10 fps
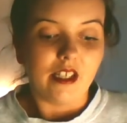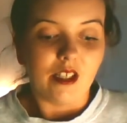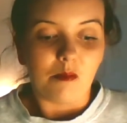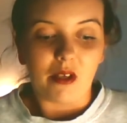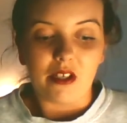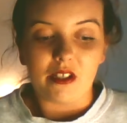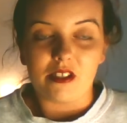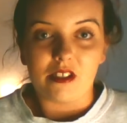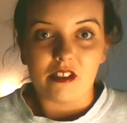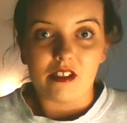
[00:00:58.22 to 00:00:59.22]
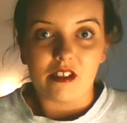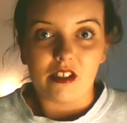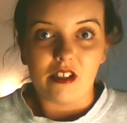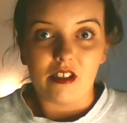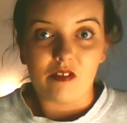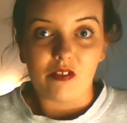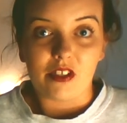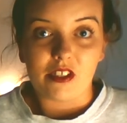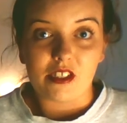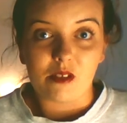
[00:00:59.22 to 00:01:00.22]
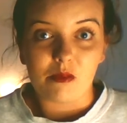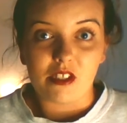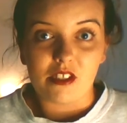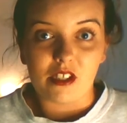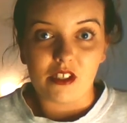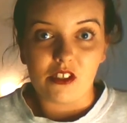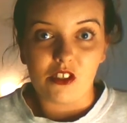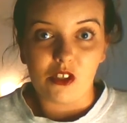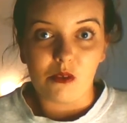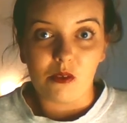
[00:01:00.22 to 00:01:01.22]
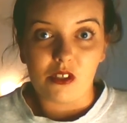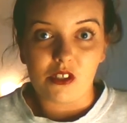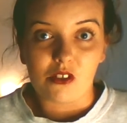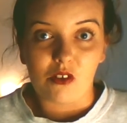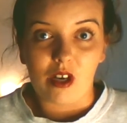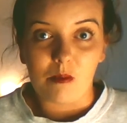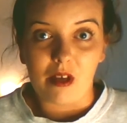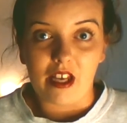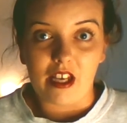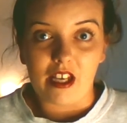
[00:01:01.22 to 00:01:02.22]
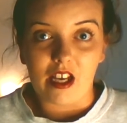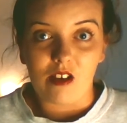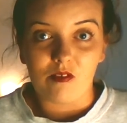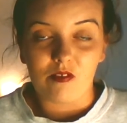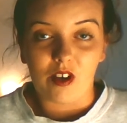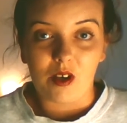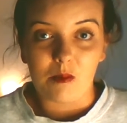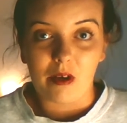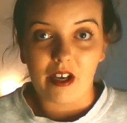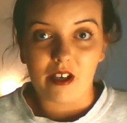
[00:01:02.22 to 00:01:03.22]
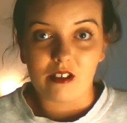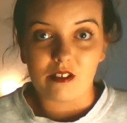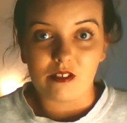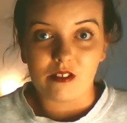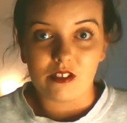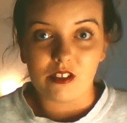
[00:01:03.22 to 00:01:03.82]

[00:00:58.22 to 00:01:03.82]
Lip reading: But the first thing we decided to do was grab a £5,